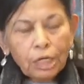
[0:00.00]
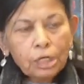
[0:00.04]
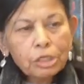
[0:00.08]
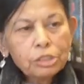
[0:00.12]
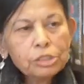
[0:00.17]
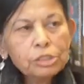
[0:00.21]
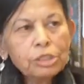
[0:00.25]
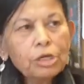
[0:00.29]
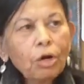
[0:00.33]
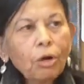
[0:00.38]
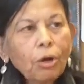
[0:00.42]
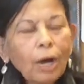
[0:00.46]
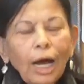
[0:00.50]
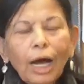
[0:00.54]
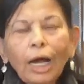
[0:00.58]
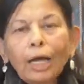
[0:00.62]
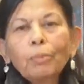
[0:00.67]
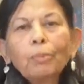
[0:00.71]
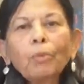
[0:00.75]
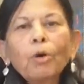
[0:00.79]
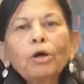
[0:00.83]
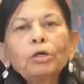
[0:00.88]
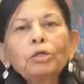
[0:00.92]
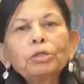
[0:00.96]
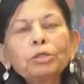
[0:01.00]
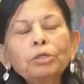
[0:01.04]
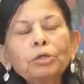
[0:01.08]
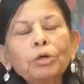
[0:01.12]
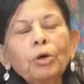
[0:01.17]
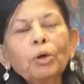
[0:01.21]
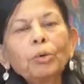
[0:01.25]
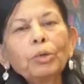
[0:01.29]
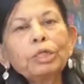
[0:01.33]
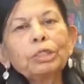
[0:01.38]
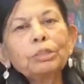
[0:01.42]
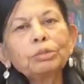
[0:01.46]
So I want to
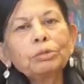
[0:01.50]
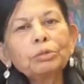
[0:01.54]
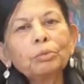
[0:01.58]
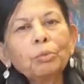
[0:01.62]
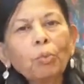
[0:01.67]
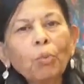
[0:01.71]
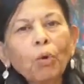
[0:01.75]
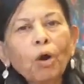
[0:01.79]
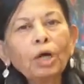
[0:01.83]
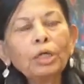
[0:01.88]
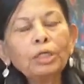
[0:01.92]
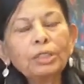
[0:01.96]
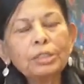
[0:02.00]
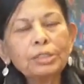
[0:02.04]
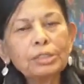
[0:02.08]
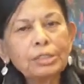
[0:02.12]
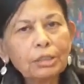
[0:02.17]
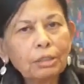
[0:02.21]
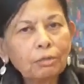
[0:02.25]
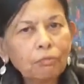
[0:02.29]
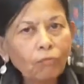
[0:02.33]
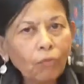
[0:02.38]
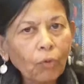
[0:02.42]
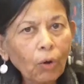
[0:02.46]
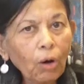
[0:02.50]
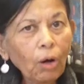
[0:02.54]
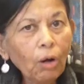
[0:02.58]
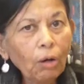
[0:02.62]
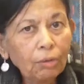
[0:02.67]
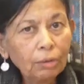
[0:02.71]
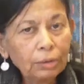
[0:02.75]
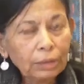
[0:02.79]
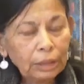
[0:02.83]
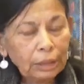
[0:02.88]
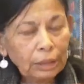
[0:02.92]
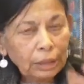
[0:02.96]
go into what is
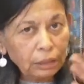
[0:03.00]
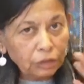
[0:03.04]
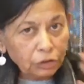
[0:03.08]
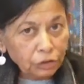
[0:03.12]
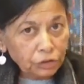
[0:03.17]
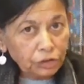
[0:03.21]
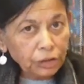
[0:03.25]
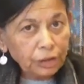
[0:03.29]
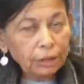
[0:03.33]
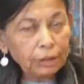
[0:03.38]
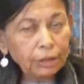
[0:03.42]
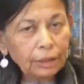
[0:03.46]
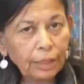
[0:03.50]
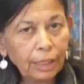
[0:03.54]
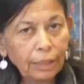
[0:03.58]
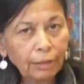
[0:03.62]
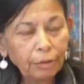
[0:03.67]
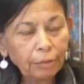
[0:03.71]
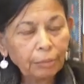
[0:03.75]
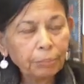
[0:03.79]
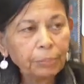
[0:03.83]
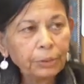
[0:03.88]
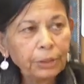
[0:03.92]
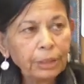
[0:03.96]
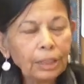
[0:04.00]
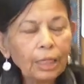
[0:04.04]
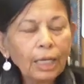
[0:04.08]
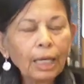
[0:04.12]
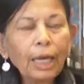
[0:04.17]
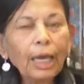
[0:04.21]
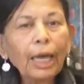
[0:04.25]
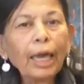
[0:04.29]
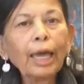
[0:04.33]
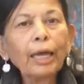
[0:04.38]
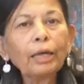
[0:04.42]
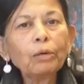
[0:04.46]
involved in gene therapy
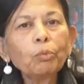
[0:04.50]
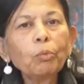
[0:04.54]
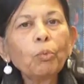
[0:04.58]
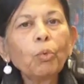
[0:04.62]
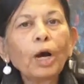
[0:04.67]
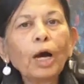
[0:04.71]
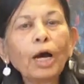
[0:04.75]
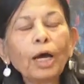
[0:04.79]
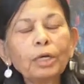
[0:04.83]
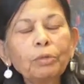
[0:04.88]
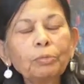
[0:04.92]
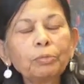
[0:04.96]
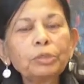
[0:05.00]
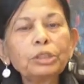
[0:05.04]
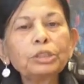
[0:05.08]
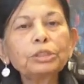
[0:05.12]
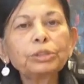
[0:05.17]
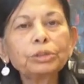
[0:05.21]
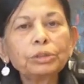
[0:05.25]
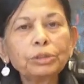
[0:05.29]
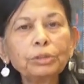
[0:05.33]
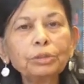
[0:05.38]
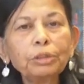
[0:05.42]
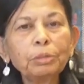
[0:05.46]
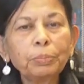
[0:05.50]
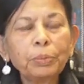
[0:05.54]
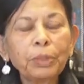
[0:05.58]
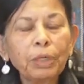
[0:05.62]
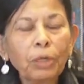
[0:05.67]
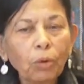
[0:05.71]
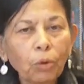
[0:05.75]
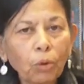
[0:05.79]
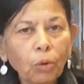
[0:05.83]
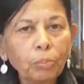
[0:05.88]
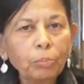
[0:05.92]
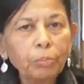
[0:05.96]
and why we should be
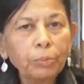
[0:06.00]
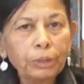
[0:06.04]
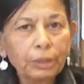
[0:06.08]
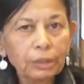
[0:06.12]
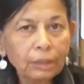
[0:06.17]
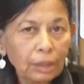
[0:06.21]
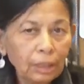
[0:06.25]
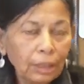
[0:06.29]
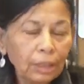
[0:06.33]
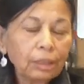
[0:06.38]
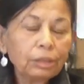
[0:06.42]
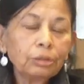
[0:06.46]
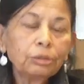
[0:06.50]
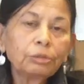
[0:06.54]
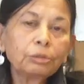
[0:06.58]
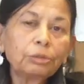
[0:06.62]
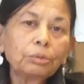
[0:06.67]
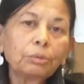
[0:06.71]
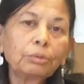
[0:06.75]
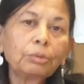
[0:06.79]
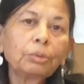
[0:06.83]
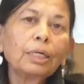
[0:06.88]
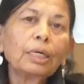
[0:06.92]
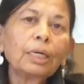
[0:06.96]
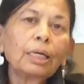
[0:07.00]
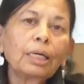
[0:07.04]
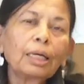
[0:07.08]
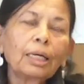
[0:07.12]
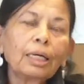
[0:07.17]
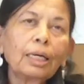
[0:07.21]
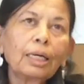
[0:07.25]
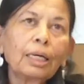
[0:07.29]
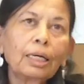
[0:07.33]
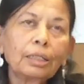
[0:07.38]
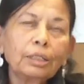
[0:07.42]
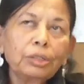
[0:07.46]
open to
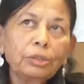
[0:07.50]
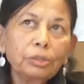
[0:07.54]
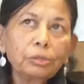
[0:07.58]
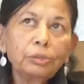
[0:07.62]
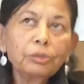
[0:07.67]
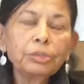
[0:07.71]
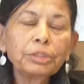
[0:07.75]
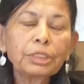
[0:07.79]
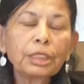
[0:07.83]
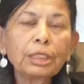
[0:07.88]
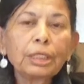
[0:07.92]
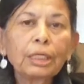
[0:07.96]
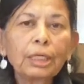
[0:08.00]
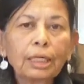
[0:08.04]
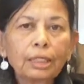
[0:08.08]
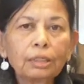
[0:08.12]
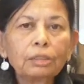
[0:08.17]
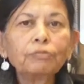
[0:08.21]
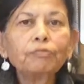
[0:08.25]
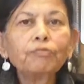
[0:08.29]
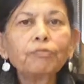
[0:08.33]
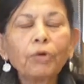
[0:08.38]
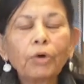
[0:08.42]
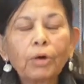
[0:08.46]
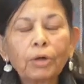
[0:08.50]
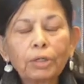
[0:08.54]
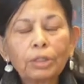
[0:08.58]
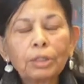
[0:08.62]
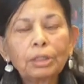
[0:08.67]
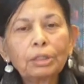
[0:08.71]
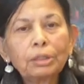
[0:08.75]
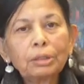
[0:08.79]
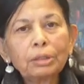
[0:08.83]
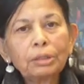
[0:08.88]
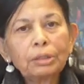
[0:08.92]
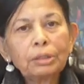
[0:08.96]
using it for
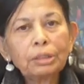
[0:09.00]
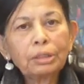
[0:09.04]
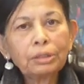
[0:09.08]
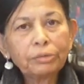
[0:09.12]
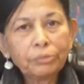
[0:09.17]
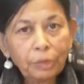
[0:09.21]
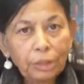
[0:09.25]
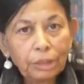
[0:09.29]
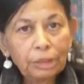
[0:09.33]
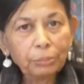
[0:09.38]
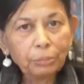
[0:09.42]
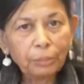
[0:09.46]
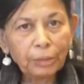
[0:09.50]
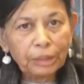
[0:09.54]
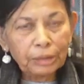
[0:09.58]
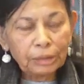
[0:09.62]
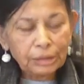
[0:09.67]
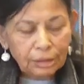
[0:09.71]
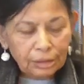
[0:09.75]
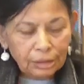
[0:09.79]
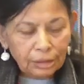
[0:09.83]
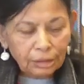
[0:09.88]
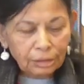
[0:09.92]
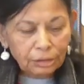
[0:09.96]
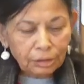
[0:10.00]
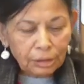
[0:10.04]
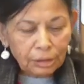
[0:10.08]
treatments